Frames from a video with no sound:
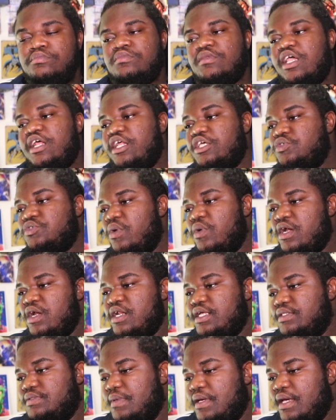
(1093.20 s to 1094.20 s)
It is what it
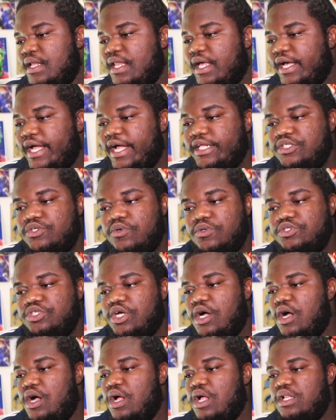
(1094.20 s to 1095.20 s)
is, man. Like I told
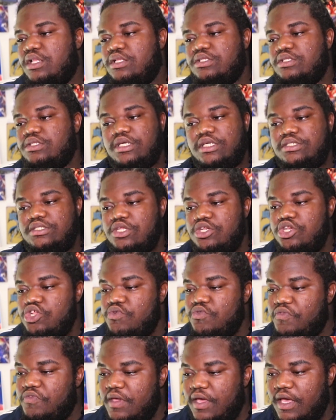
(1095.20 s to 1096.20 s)
y'all, it's a
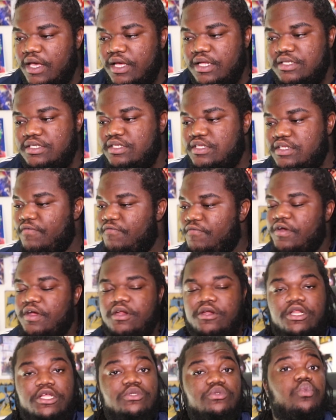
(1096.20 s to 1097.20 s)
new thing, it's
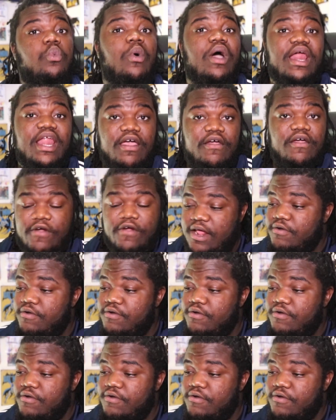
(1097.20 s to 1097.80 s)
different, it's whatever.